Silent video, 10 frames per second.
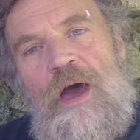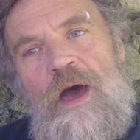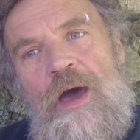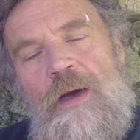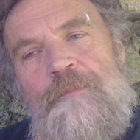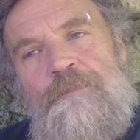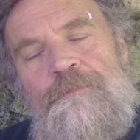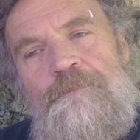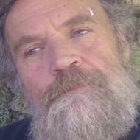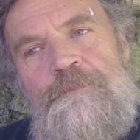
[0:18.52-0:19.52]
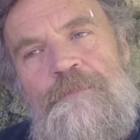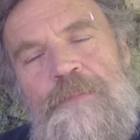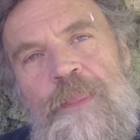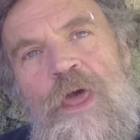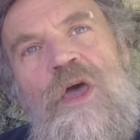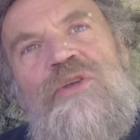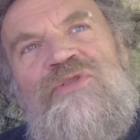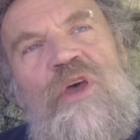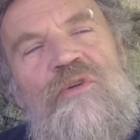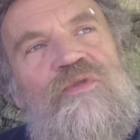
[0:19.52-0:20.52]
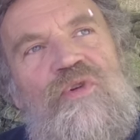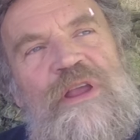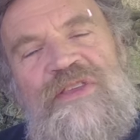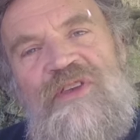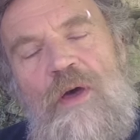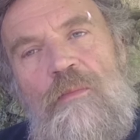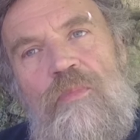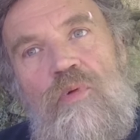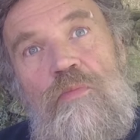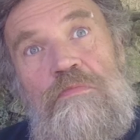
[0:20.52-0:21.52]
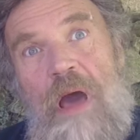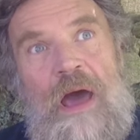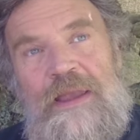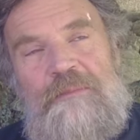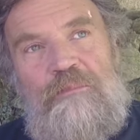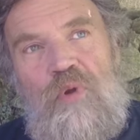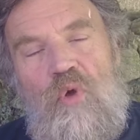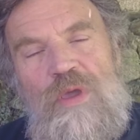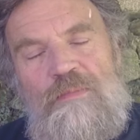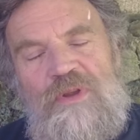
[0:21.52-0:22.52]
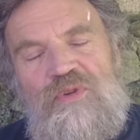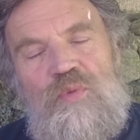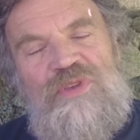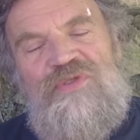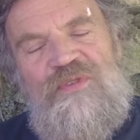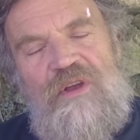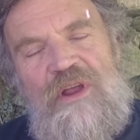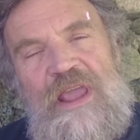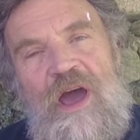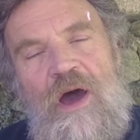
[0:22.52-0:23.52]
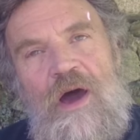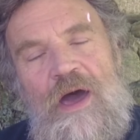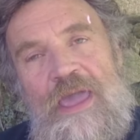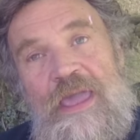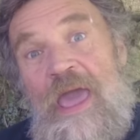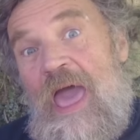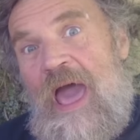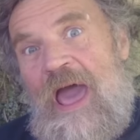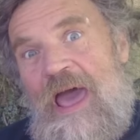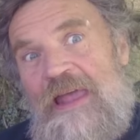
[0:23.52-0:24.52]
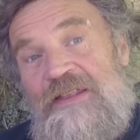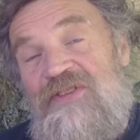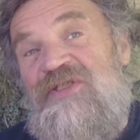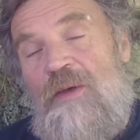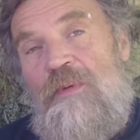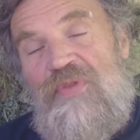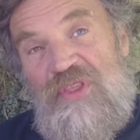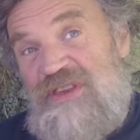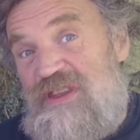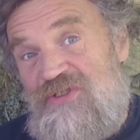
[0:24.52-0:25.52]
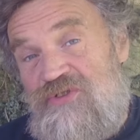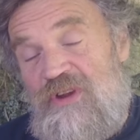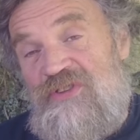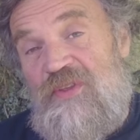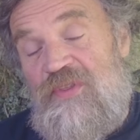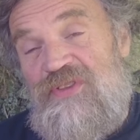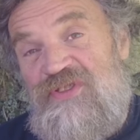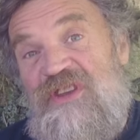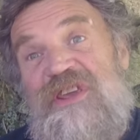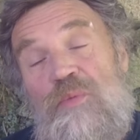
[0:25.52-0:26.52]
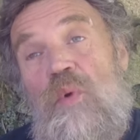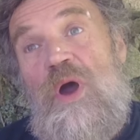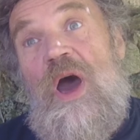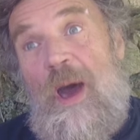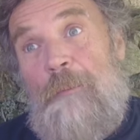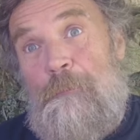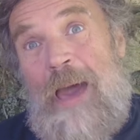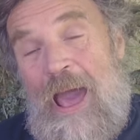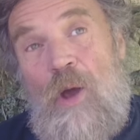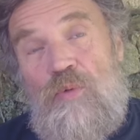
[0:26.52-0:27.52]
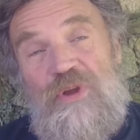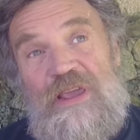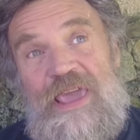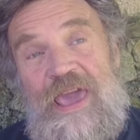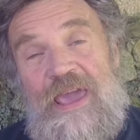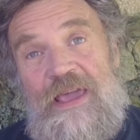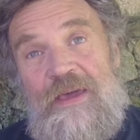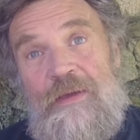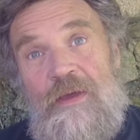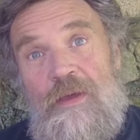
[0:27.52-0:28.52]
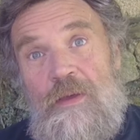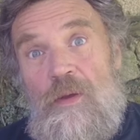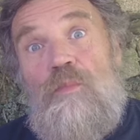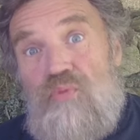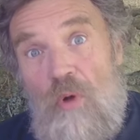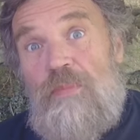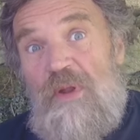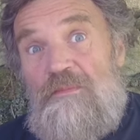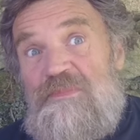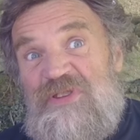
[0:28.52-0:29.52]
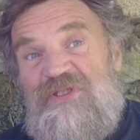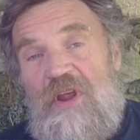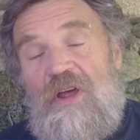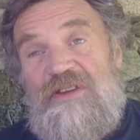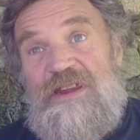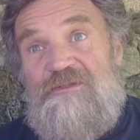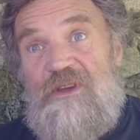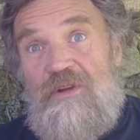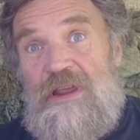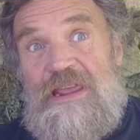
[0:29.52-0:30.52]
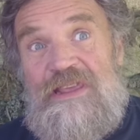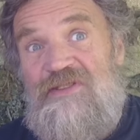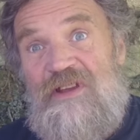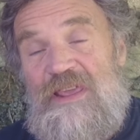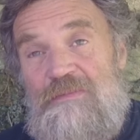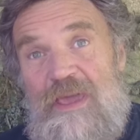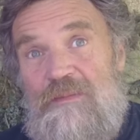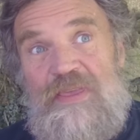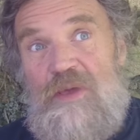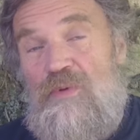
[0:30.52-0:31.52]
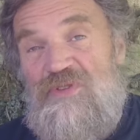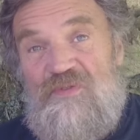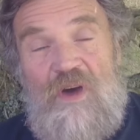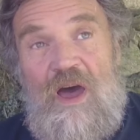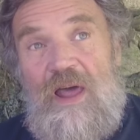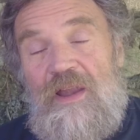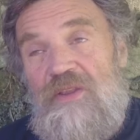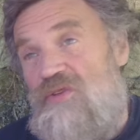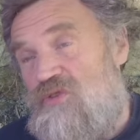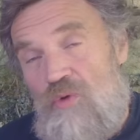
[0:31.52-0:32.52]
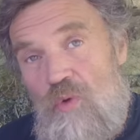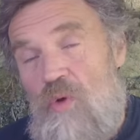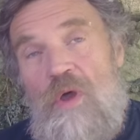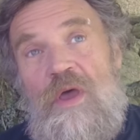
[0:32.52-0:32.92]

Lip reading: So, for example, unemployment was very high and some of the districts of the city were a powder keg. Problems started very easily. Maybe there was violence or